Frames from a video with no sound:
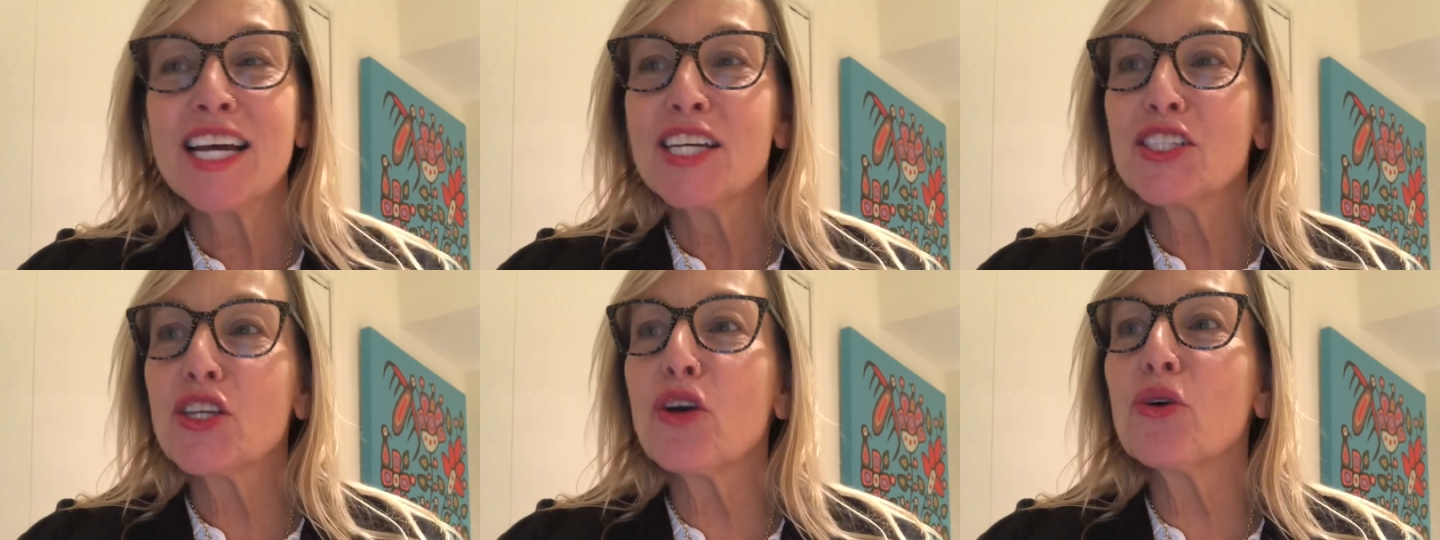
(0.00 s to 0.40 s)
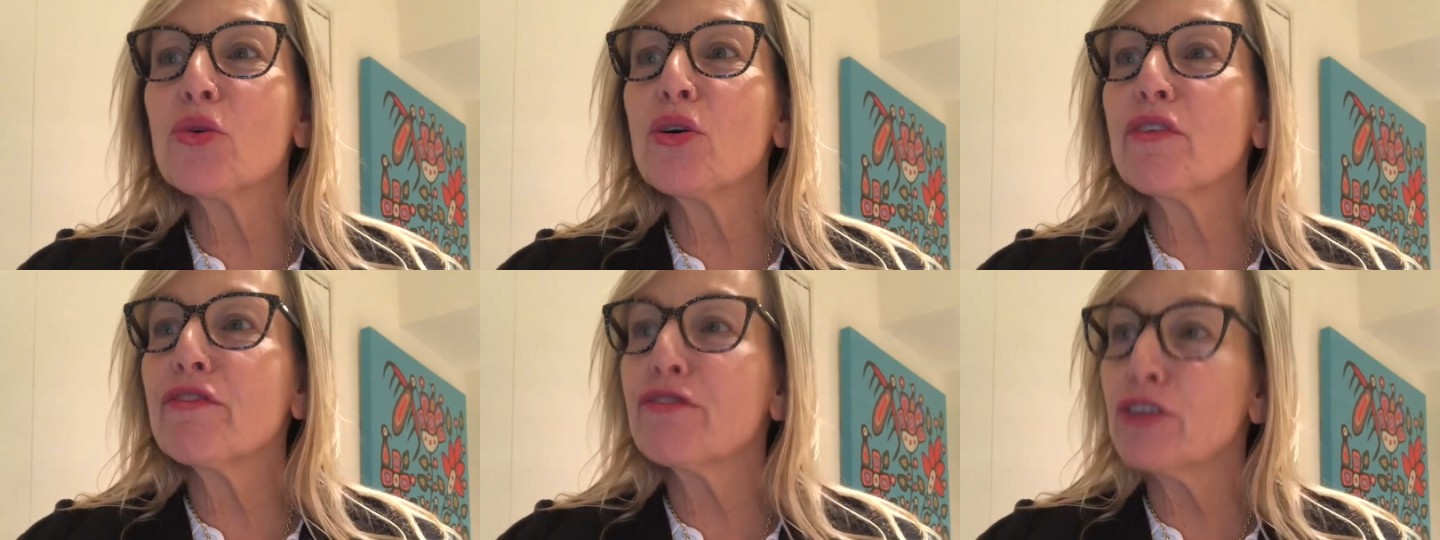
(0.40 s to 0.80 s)

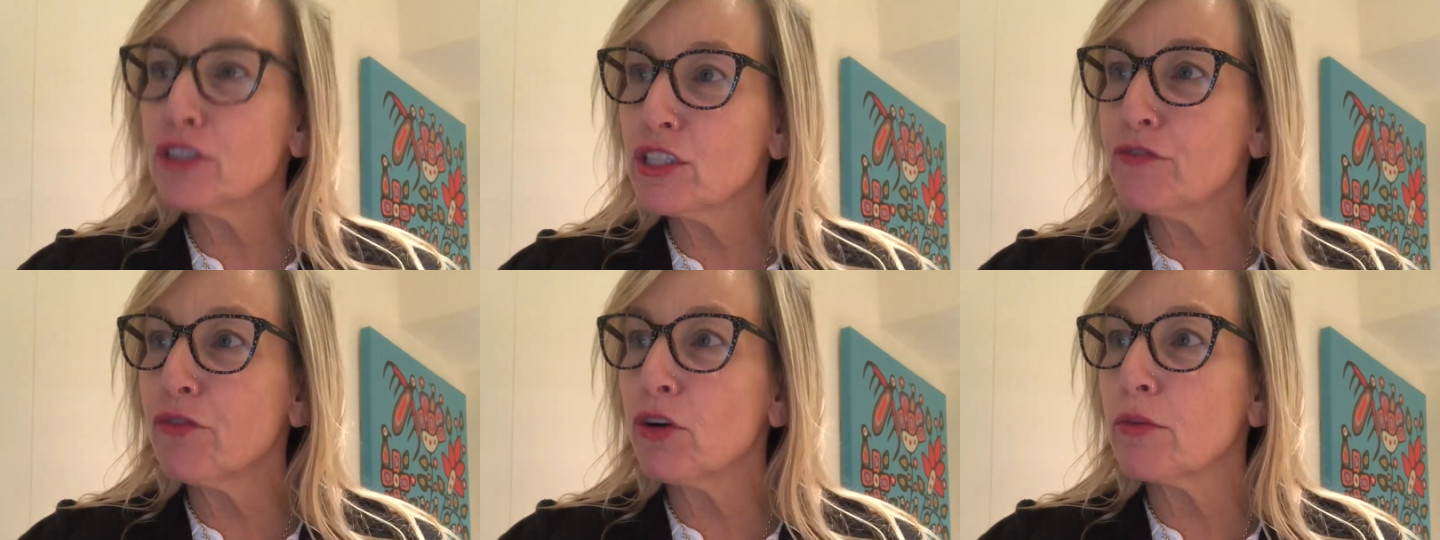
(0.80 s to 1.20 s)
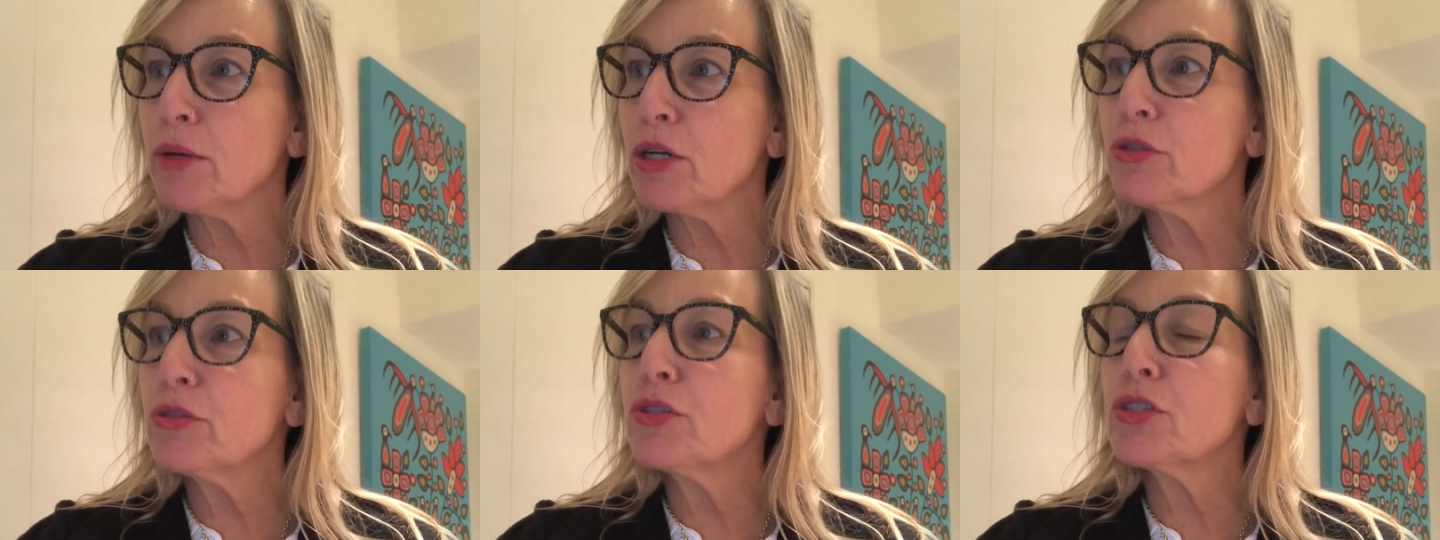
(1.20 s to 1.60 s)
So first and
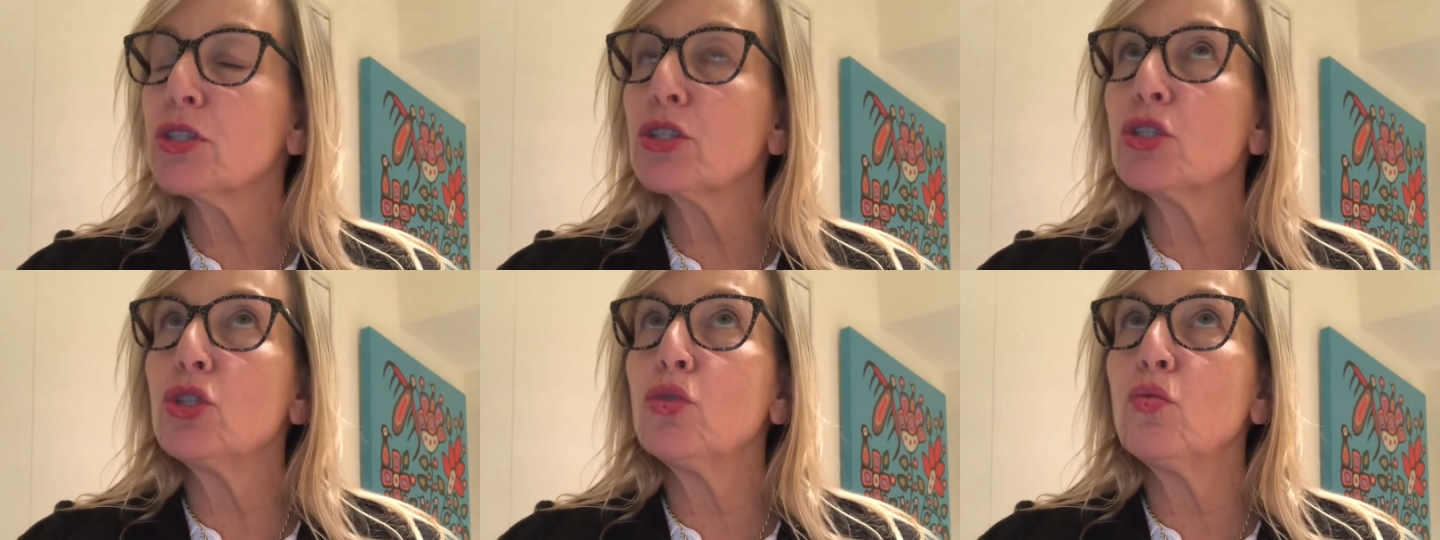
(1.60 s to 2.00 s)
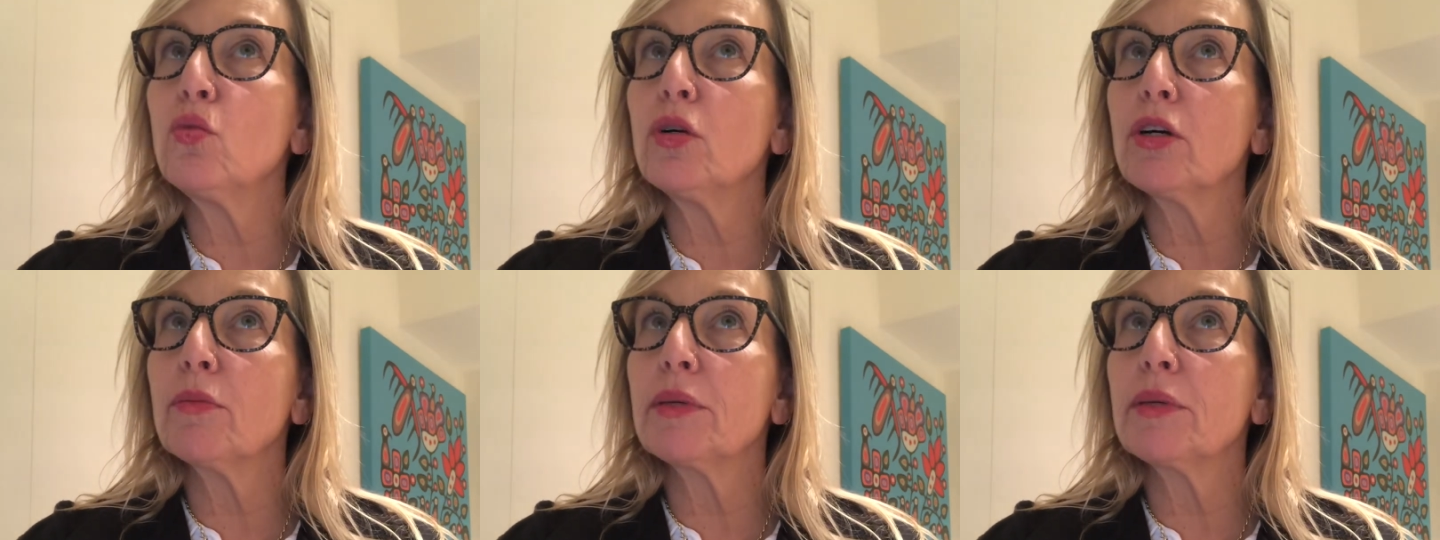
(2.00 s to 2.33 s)
foremost, you will